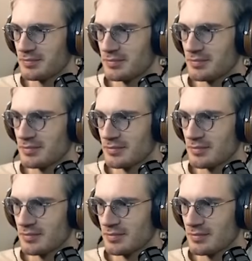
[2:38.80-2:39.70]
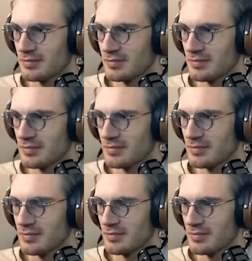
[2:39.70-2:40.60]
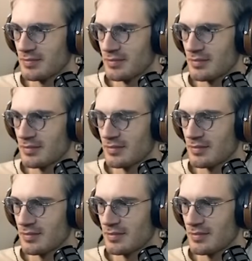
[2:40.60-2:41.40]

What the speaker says: [no speech]